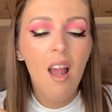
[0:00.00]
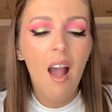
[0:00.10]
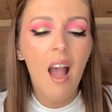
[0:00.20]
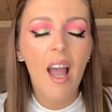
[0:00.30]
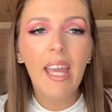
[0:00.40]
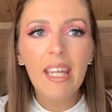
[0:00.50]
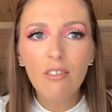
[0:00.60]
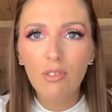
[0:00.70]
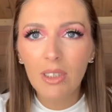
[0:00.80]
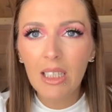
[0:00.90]
Uh, it
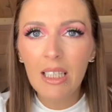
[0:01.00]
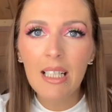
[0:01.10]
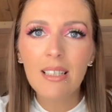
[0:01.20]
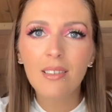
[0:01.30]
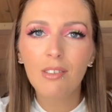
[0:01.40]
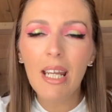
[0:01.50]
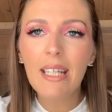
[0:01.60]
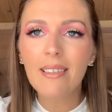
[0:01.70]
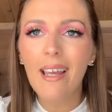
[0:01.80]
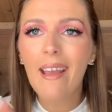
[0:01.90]
really is
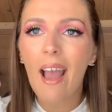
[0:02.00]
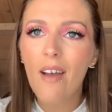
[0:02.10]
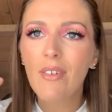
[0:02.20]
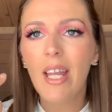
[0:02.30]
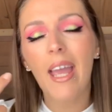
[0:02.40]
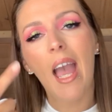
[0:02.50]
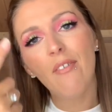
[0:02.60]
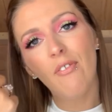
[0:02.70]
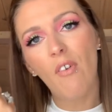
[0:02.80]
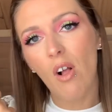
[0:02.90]
great. I have it, I have
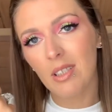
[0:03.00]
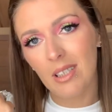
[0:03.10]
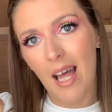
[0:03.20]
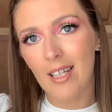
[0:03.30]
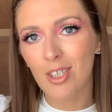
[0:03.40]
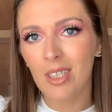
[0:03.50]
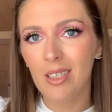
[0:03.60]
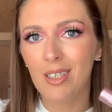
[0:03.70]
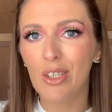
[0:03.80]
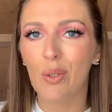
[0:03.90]
false
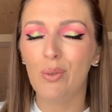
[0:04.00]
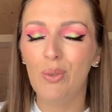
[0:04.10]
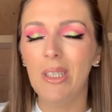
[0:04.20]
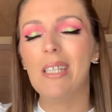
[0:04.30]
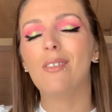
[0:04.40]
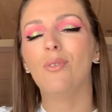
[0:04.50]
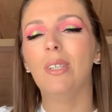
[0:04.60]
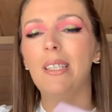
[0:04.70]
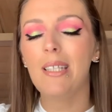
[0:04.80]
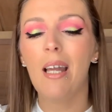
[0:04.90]
lashes, so you can't
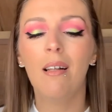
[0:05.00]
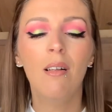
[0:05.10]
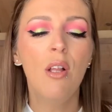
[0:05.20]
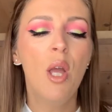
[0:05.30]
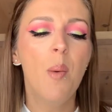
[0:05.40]
really tell,